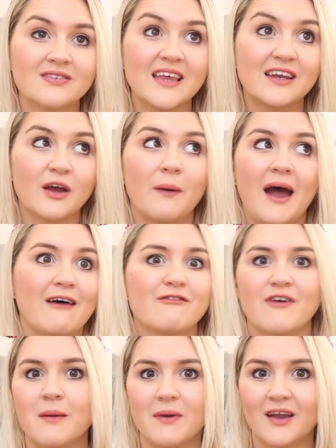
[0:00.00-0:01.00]
they don't have
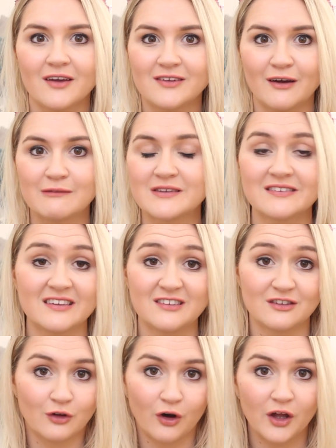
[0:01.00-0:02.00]
very big hotel rooms because there's
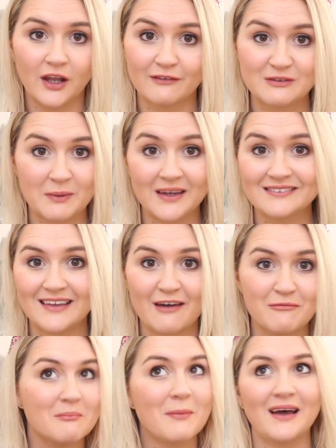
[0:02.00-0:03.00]
just not enough space to
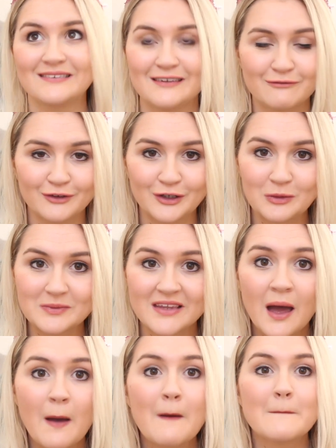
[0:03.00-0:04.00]
have massive rooms.
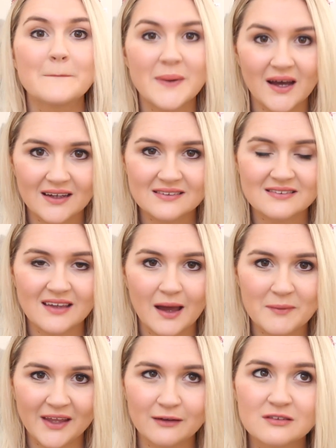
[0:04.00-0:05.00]
But
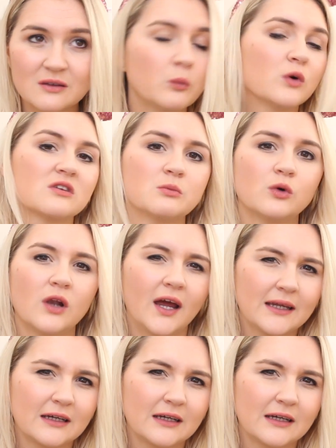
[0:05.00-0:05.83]
Hilton was more like